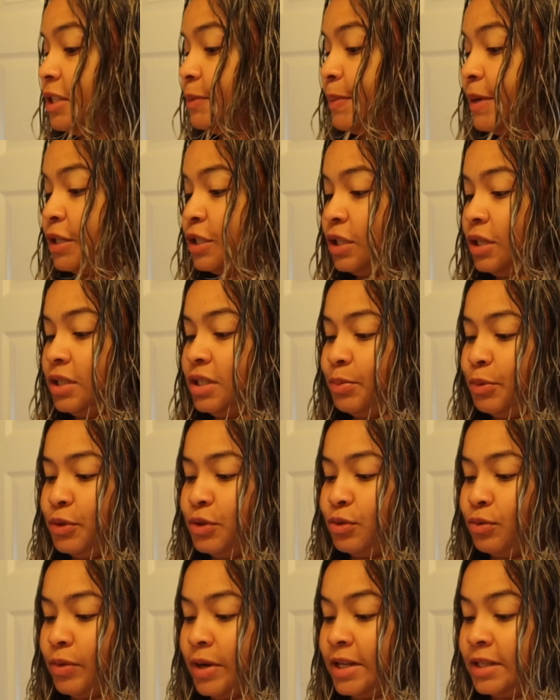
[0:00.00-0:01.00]
especially it's
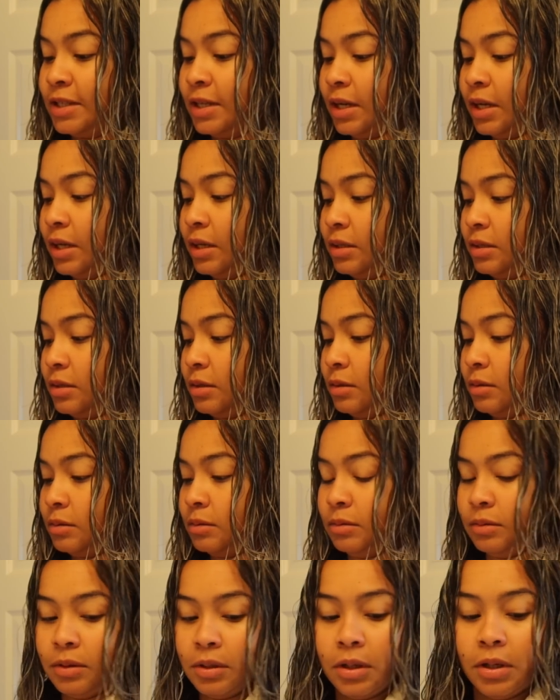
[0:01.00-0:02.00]
supposed to rain today,
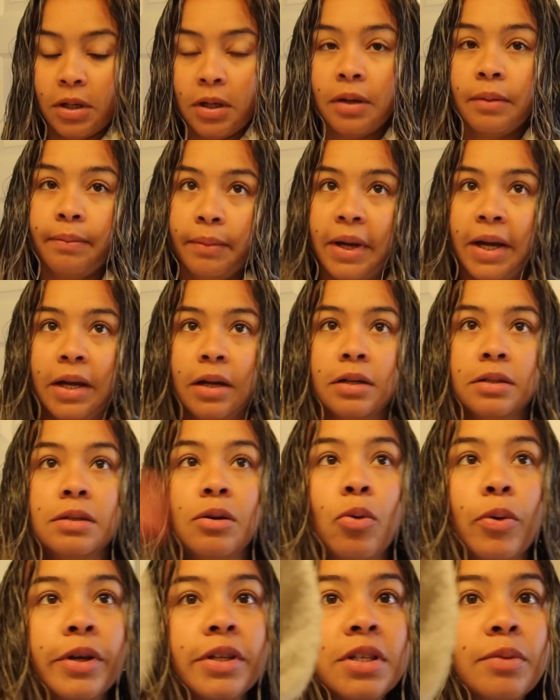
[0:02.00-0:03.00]
so my hair is
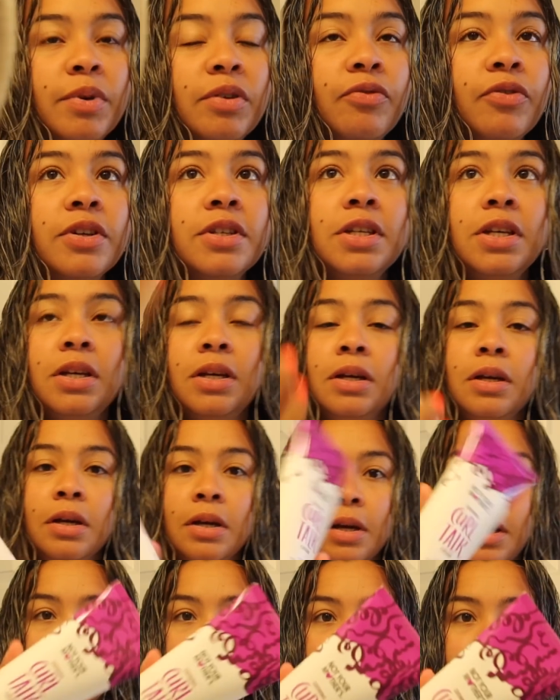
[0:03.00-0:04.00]
going to be frizzy.
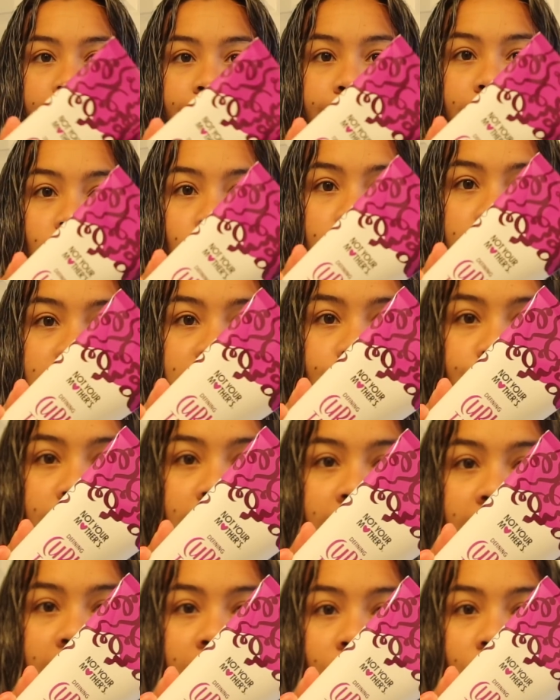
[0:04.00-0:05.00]
I'm going to
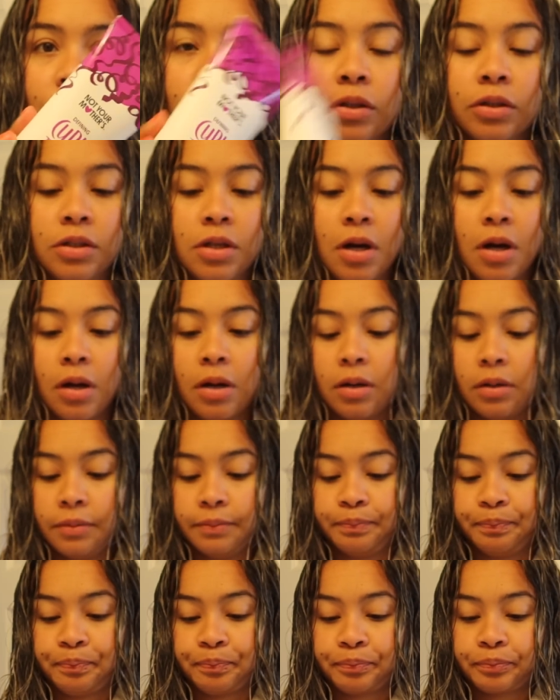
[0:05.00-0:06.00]
put in the Curl
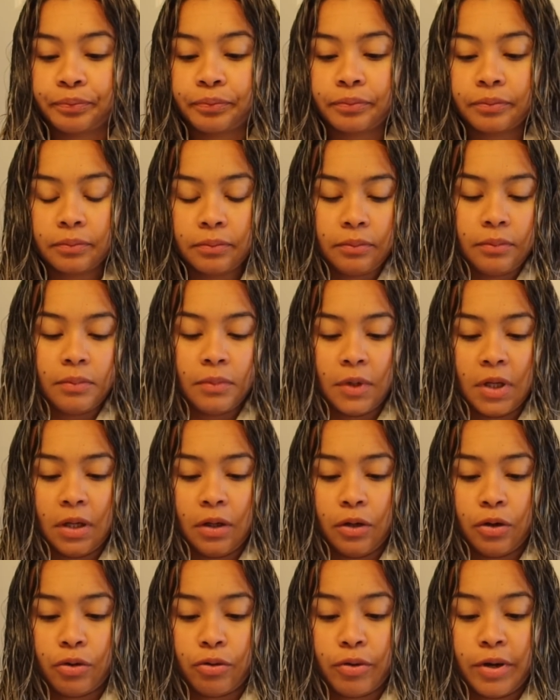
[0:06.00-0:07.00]
Talk
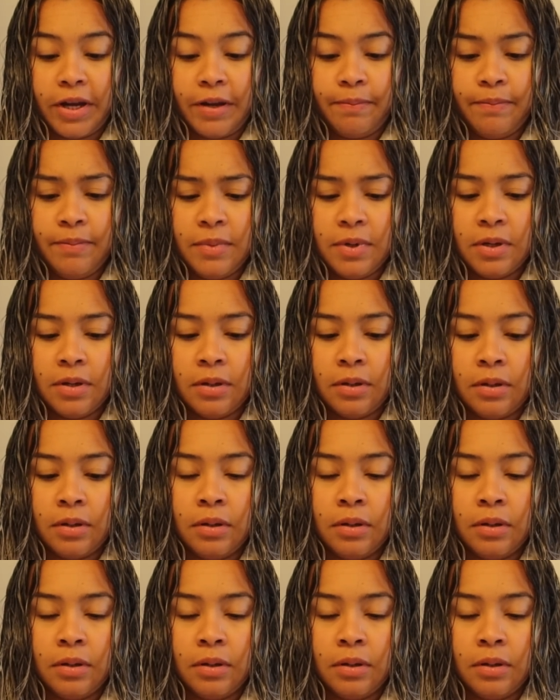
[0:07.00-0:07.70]
cream.